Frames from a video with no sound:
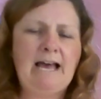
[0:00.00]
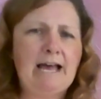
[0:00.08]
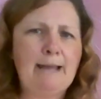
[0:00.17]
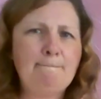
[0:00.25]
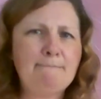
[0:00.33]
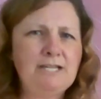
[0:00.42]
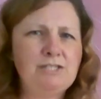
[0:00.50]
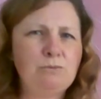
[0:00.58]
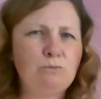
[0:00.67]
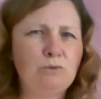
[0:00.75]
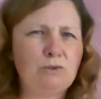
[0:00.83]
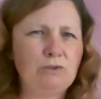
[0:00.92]
I
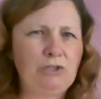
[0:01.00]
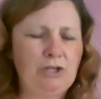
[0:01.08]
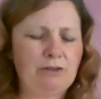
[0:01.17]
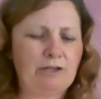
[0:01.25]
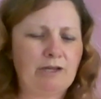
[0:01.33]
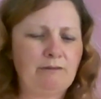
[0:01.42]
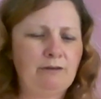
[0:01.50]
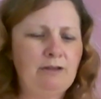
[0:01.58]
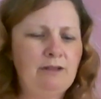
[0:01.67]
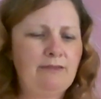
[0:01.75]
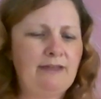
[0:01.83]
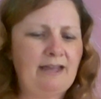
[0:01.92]
must warn you though,
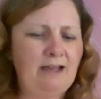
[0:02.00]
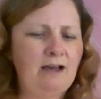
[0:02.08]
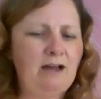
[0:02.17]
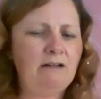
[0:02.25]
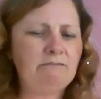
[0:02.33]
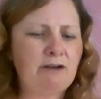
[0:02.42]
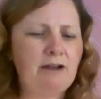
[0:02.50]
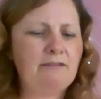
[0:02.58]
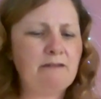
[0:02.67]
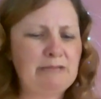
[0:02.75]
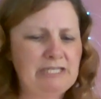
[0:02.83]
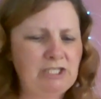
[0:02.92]
they are
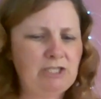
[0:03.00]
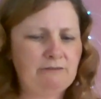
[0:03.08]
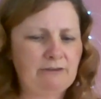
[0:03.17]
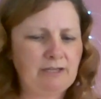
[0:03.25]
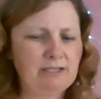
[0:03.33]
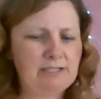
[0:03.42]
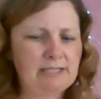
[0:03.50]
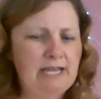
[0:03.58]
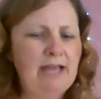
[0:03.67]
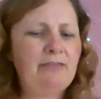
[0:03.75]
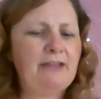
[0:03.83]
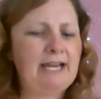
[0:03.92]
rather mischievous.
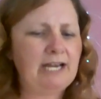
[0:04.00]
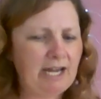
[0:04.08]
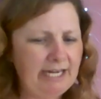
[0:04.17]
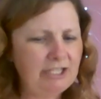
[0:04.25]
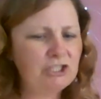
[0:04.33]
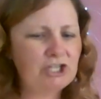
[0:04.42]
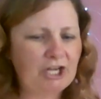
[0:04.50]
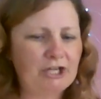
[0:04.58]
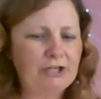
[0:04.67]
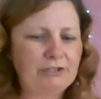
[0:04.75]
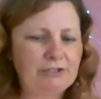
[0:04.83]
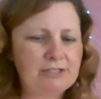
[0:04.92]
They like
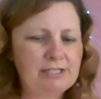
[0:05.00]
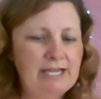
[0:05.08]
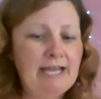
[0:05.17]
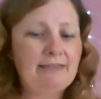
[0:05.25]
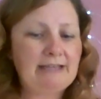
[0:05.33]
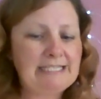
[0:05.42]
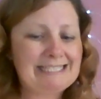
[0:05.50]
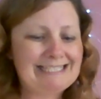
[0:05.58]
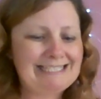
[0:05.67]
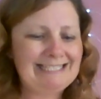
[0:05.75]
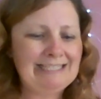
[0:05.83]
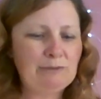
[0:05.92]
jokes. They
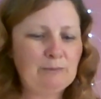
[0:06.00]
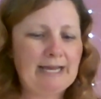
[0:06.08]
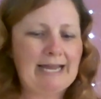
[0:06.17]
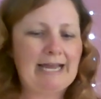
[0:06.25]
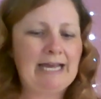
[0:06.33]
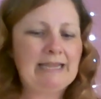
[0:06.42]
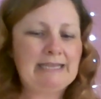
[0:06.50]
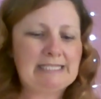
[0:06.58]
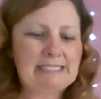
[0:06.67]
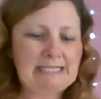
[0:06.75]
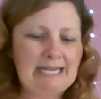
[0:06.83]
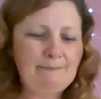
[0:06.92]
still wear the
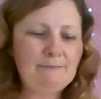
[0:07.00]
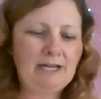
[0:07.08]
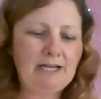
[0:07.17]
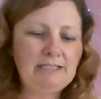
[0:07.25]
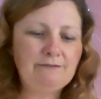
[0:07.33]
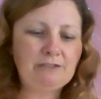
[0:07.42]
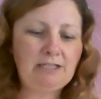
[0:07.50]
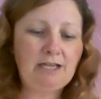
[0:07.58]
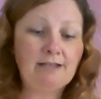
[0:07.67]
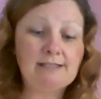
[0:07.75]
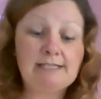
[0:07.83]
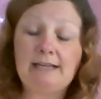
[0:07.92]
same kind of
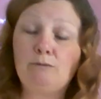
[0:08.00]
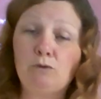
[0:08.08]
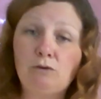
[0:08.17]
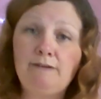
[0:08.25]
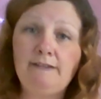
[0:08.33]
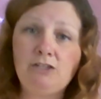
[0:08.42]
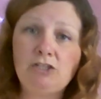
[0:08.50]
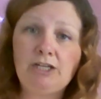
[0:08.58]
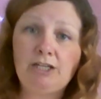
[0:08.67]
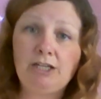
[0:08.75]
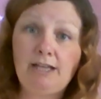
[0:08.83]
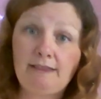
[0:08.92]
clothes they wore in the
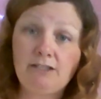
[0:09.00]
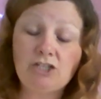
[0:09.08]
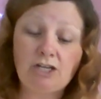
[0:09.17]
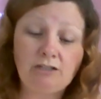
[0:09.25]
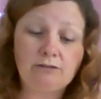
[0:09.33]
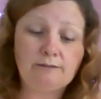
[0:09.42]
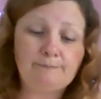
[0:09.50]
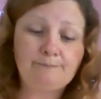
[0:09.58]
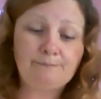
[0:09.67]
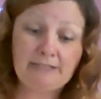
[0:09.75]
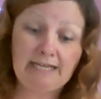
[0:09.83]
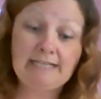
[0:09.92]
jungle.
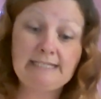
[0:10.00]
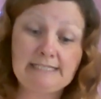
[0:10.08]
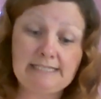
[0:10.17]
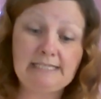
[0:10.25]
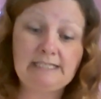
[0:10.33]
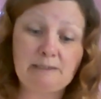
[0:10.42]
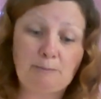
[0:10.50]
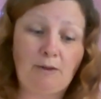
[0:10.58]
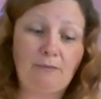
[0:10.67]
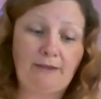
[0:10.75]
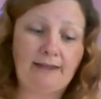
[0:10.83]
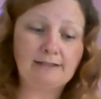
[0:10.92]
They insist
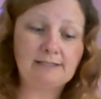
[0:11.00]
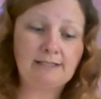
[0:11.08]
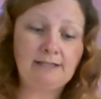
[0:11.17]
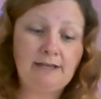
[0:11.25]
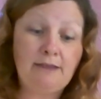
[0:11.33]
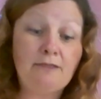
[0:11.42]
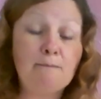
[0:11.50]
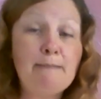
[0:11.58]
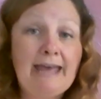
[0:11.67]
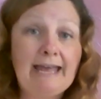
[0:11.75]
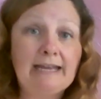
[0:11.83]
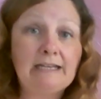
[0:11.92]
upon that. The
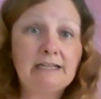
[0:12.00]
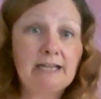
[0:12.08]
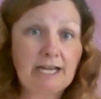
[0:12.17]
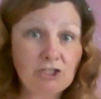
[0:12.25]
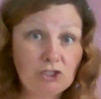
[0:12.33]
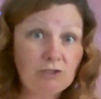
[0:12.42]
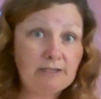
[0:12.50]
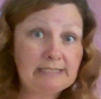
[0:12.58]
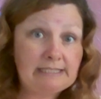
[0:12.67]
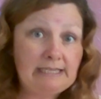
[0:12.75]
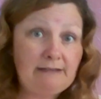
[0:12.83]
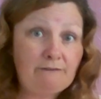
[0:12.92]
men, as you can
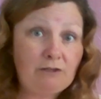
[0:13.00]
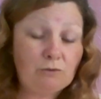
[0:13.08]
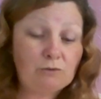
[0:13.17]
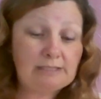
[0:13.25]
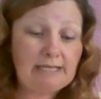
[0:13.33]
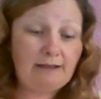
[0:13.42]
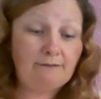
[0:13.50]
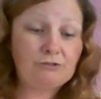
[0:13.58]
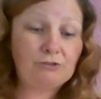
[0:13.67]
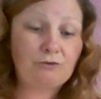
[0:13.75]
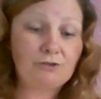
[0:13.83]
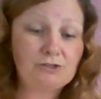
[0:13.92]
see for yourselves
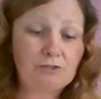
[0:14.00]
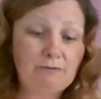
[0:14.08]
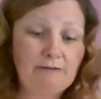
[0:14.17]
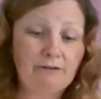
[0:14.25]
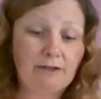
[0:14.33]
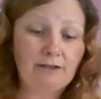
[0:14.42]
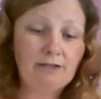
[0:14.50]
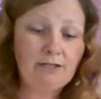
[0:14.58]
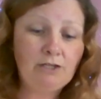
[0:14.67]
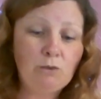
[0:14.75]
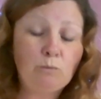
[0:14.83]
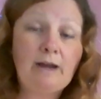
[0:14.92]
across the river,
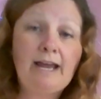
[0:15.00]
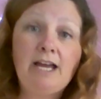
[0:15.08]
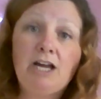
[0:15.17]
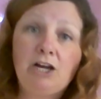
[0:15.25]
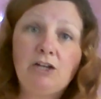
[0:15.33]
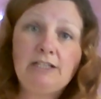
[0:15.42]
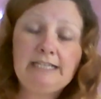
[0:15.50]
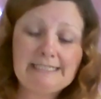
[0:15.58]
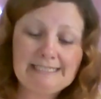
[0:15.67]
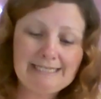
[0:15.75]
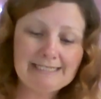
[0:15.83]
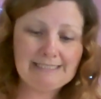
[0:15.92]
wear only
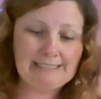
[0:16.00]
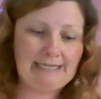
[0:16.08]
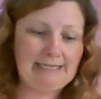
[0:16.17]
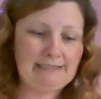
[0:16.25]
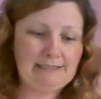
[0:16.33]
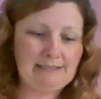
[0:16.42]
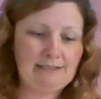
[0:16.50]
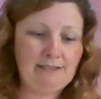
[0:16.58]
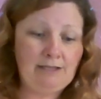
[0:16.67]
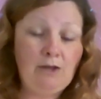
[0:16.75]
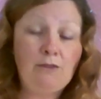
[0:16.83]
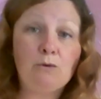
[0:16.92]
deer skins.
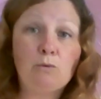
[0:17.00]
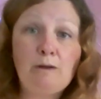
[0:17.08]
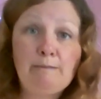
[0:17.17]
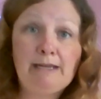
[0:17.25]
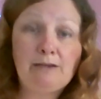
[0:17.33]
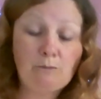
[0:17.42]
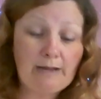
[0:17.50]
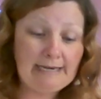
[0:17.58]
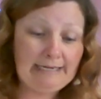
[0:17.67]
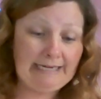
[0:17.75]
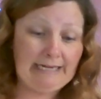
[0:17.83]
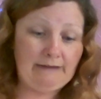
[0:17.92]
The women wear
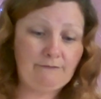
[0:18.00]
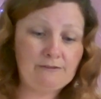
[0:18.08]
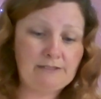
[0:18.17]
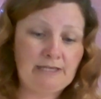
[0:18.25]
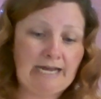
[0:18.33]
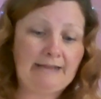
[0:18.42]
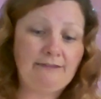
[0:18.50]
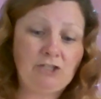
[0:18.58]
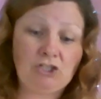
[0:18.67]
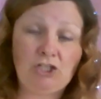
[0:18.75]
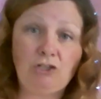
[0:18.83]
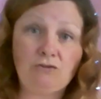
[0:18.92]
leaves. And the
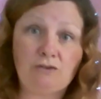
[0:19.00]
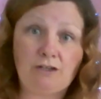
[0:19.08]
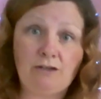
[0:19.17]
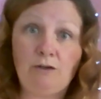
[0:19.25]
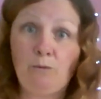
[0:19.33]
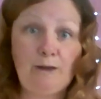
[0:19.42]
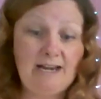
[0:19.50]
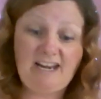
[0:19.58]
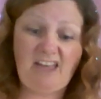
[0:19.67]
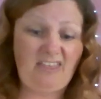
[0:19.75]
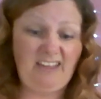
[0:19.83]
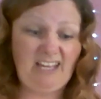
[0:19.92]
children wear
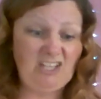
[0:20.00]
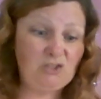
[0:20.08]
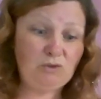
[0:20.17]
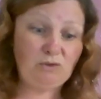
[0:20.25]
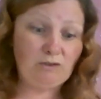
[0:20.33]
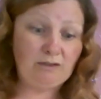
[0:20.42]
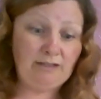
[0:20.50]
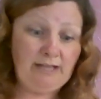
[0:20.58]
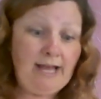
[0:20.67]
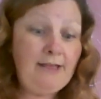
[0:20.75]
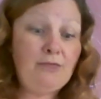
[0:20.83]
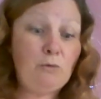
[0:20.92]
nothing at all.
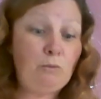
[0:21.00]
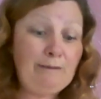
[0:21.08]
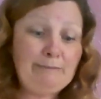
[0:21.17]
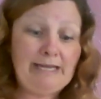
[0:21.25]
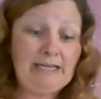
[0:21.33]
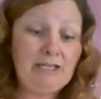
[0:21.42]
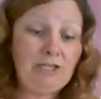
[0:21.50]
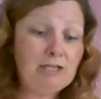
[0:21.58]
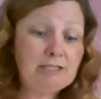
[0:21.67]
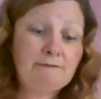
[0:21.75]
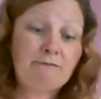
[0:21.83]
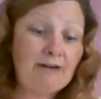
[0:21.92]
The women
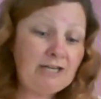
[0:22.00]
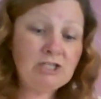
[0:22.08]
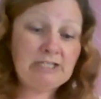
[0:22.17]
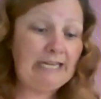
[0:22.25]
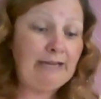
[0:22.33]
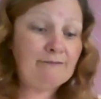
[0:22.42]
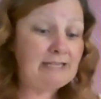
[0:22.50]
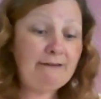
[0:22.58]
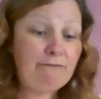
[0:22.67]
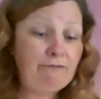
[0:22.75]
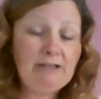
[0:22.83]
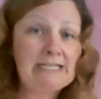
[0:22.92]
use fresh leaves
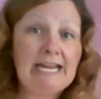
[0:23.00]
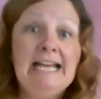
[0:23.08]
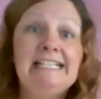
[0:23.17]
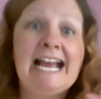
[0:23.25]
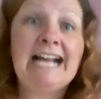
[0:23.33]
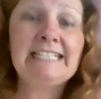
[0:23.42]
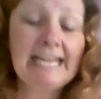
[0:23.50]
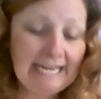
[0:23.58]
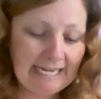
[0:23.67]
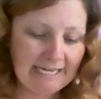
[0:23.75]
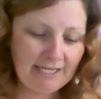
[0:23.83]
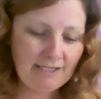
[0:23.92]
every day.
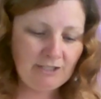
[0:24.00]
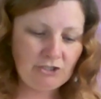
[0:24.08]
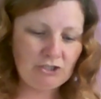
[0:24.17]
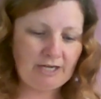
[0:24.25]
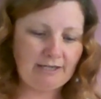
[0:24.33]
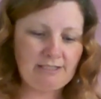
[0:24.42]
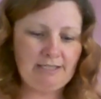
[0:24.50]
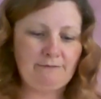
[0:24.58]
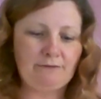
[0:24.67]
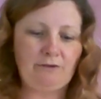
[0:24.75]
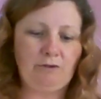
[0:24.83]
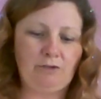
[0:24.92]
"Daddy!" shouted
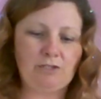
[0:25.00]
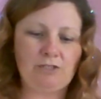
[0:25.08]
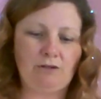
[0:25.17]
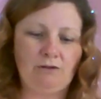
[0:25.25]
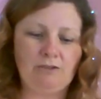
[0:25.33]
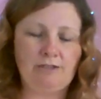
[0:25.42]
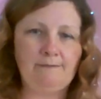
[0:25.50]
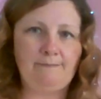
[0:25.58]
Veruca Salt,